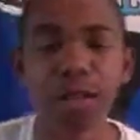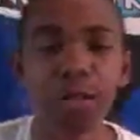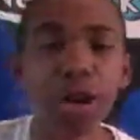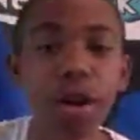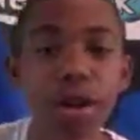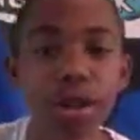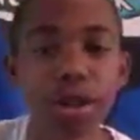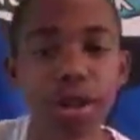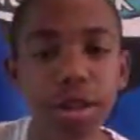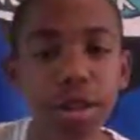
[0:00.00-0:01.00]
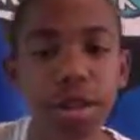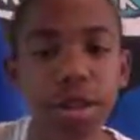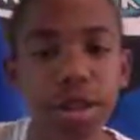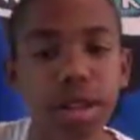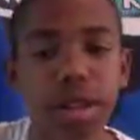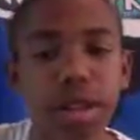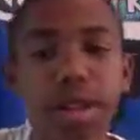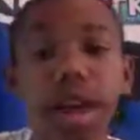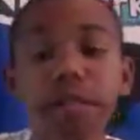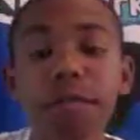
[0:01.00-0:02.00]
we're going to
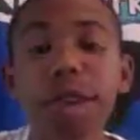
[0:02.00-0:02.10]
a